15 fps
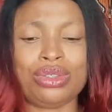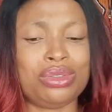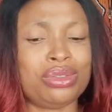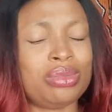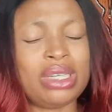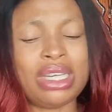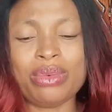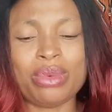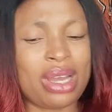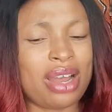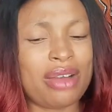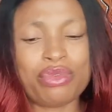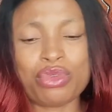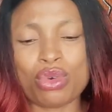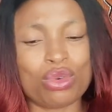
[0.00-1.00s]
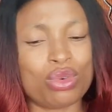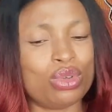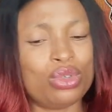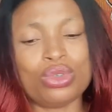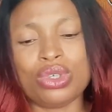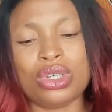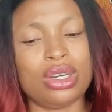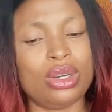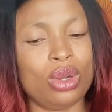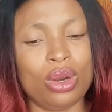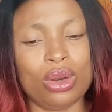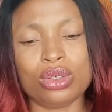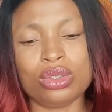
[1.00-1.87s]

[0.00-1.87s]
No, we have to go to the law.